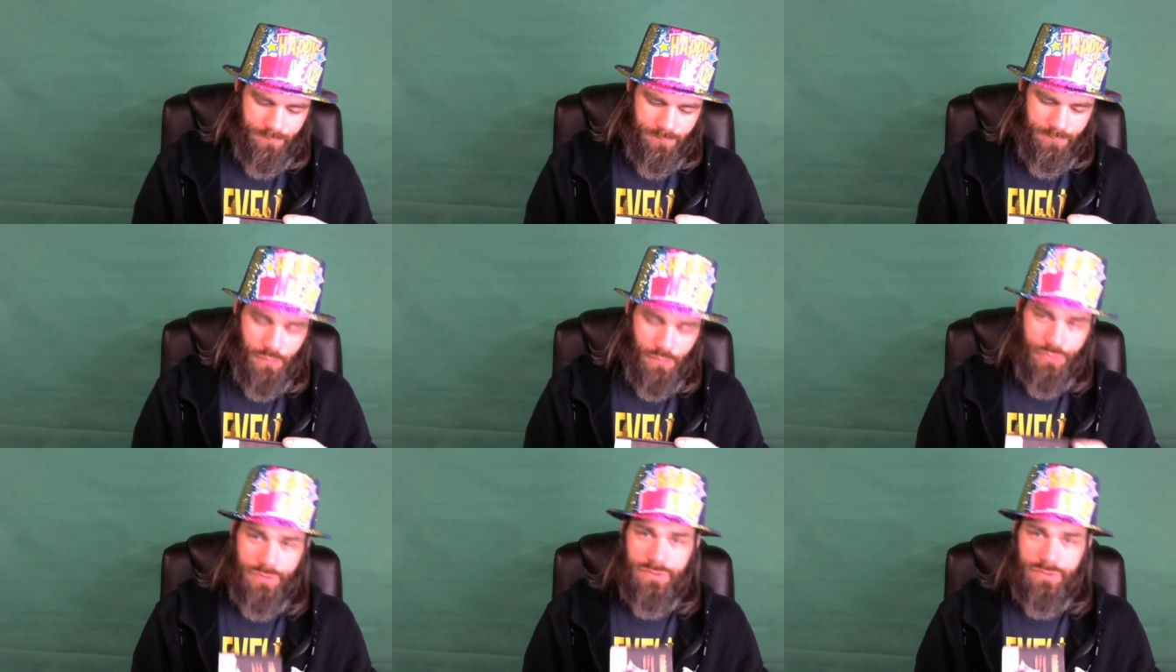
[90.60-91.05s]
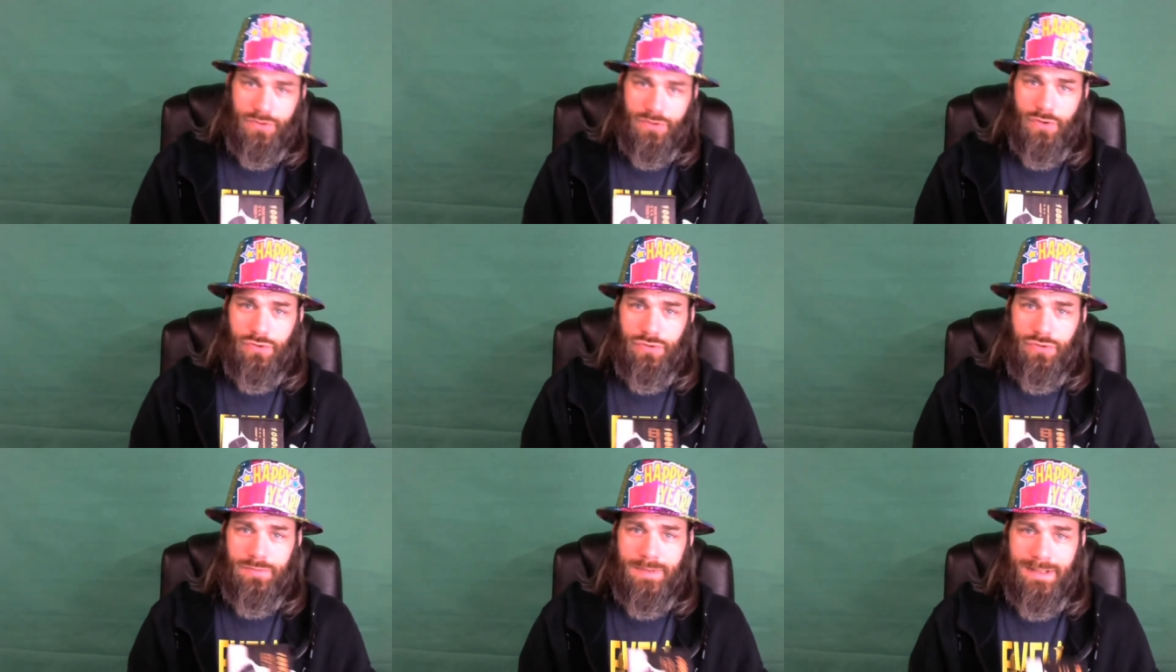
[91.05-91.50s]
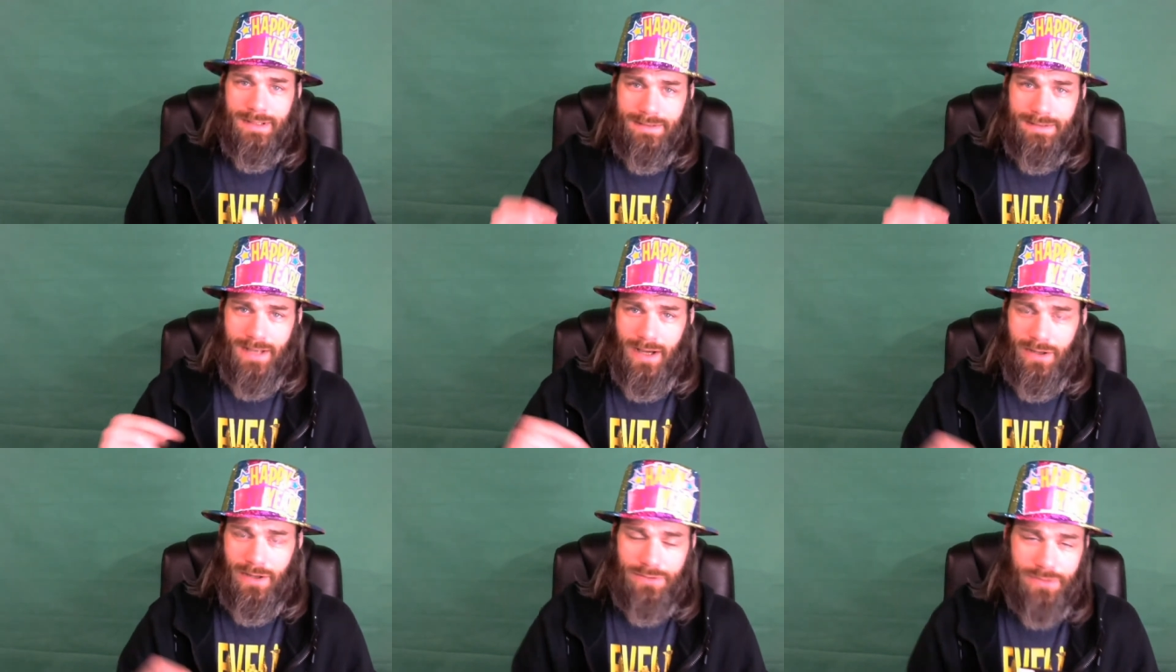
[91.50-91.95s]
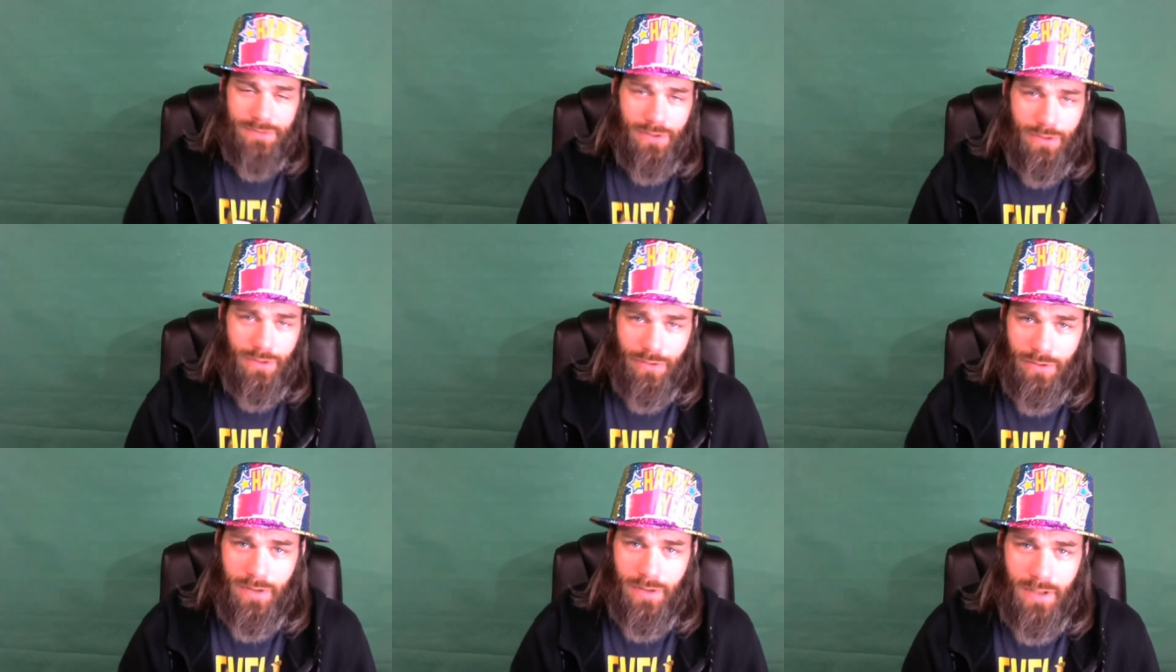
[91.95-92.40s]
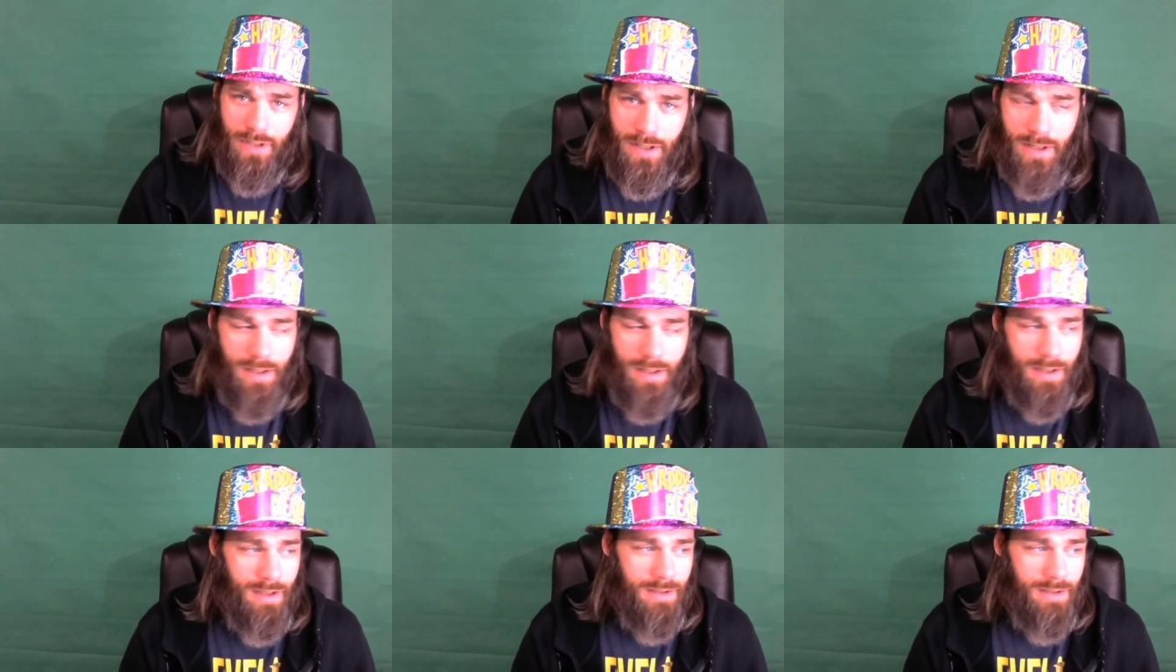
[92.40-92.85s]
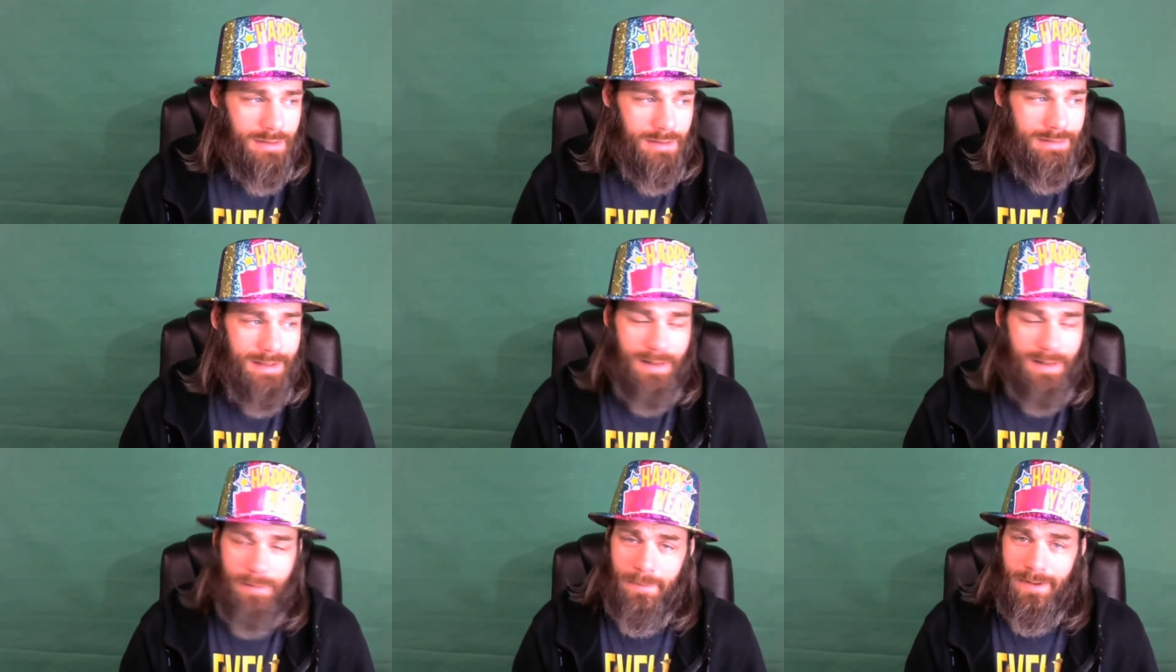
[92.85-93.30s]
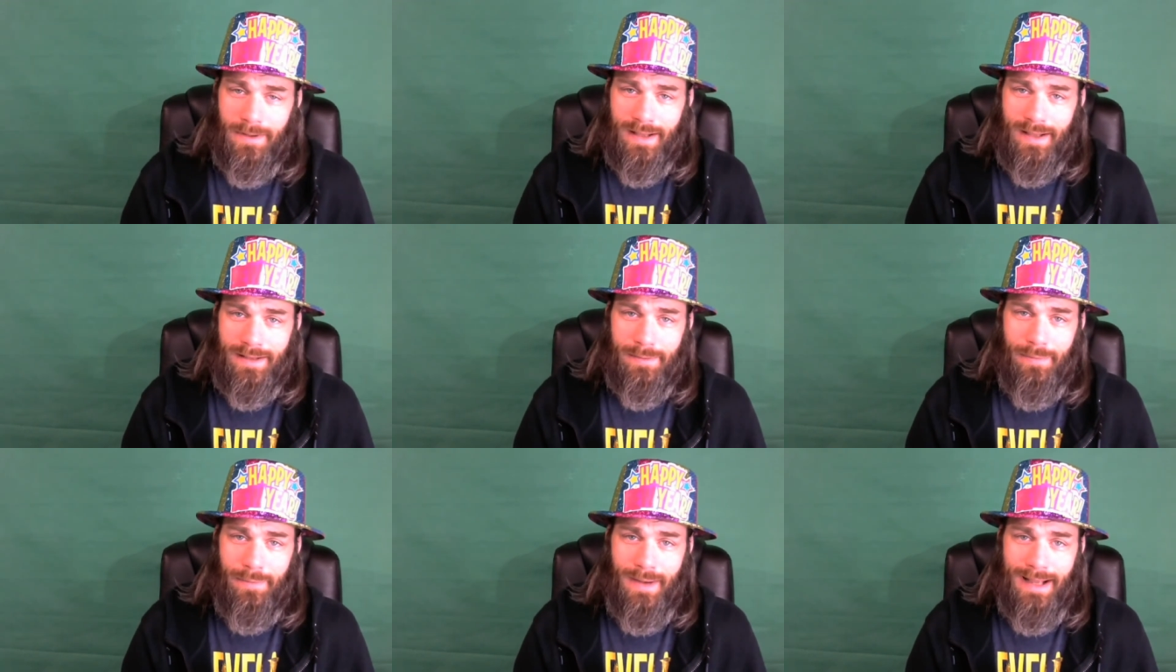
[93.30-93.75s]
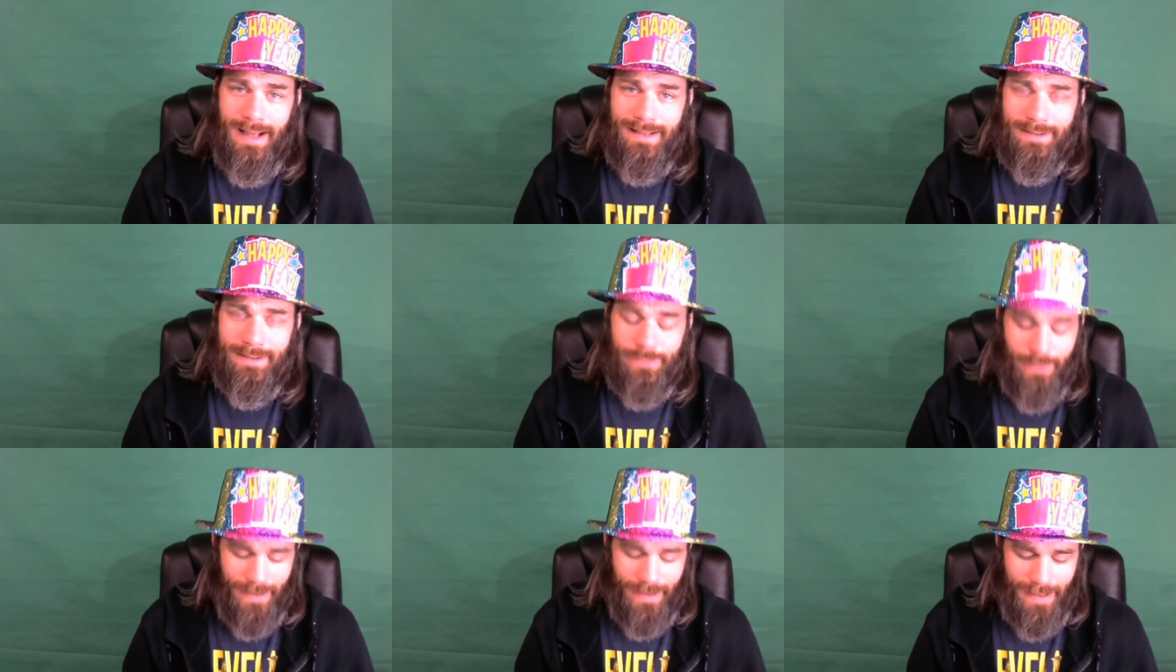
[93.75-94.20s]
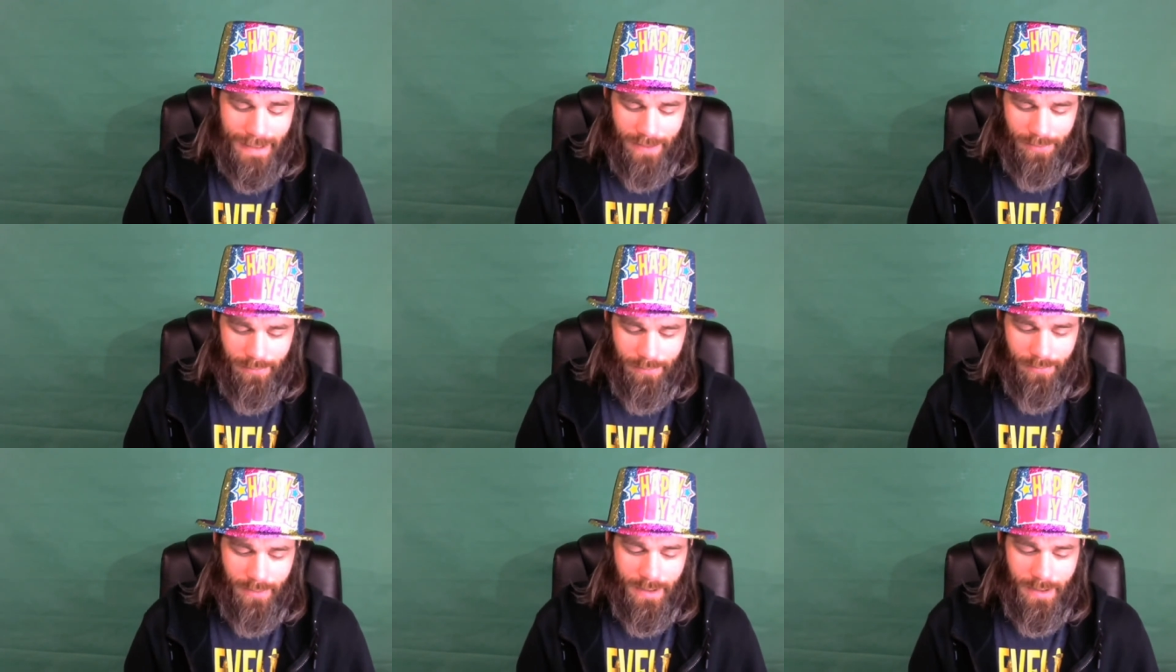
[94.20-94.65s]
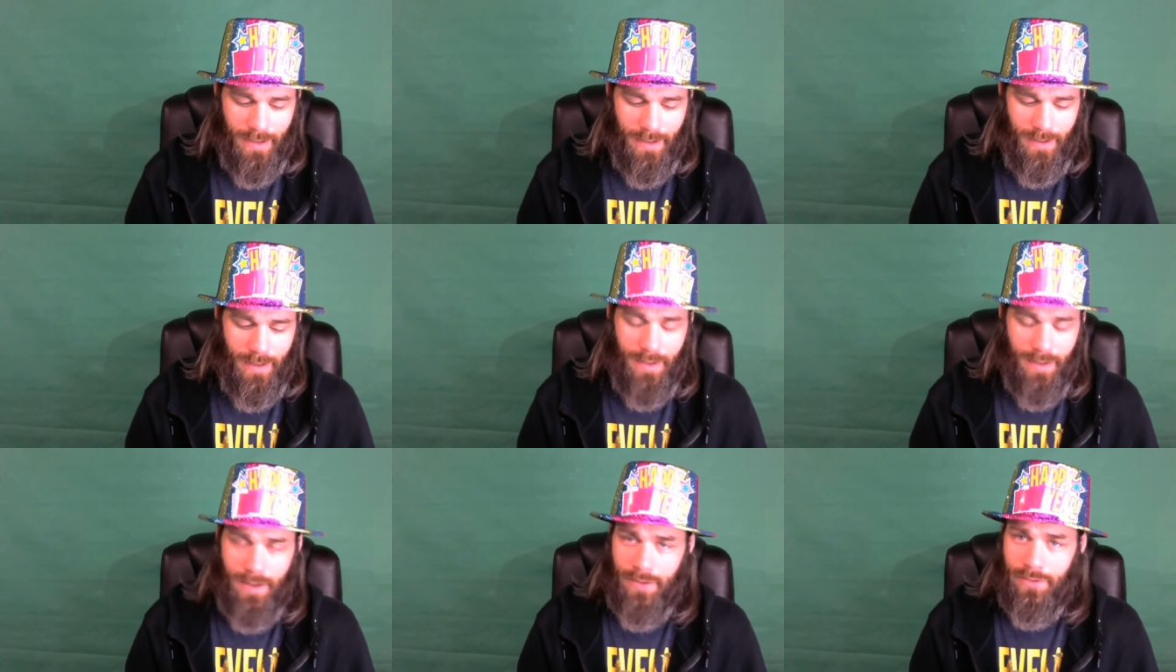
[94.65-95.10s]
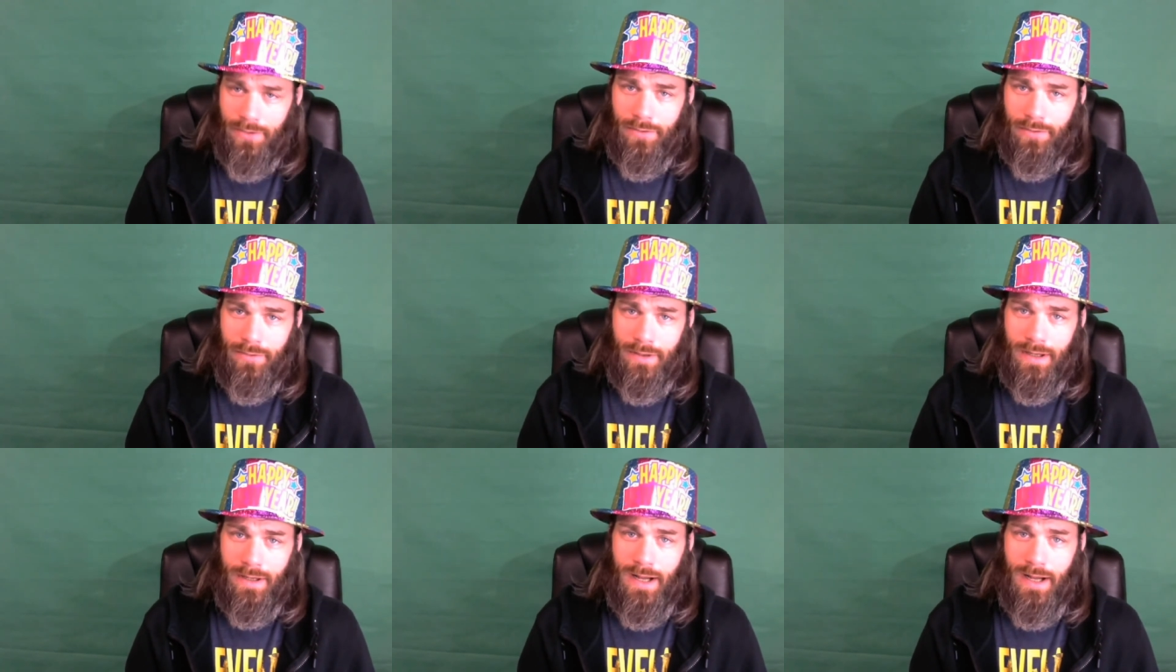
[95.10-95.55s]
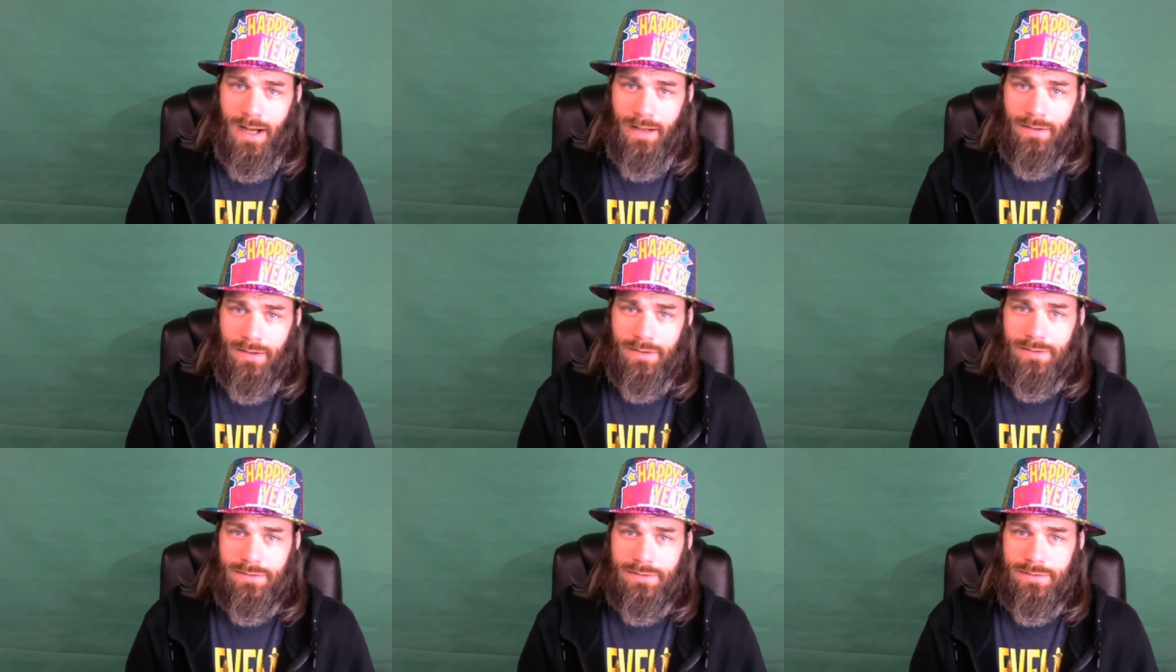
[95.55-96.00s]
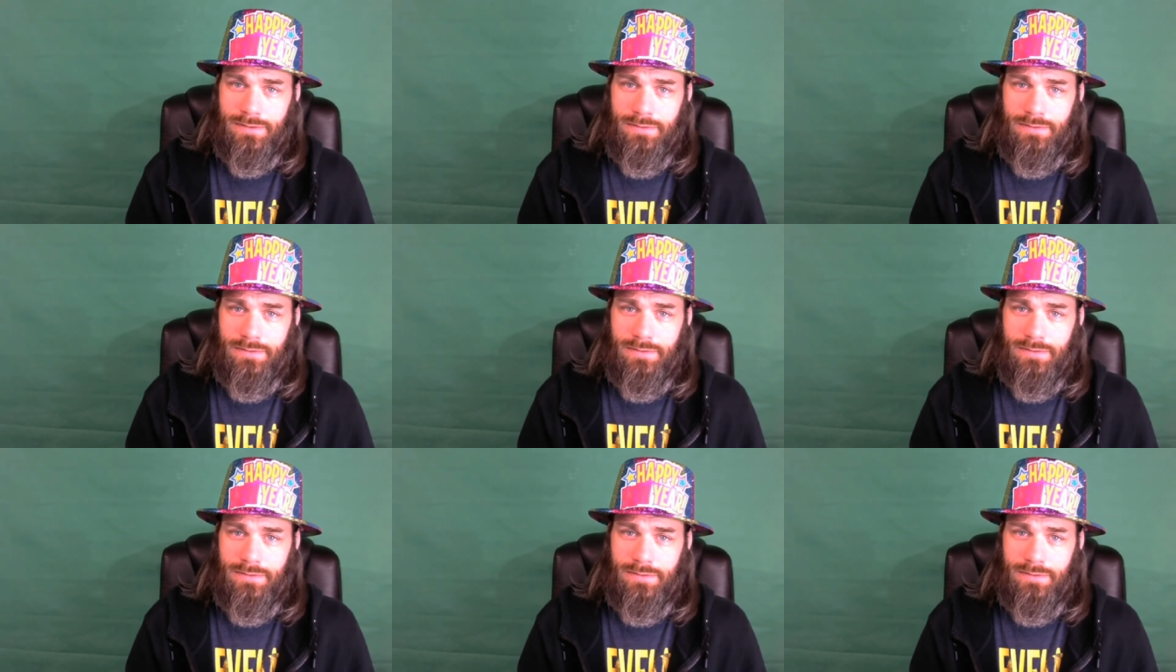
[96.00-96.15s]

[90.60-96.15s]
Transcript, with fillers: which is cool because I also sent him a link to buy this, so I got three another three dollars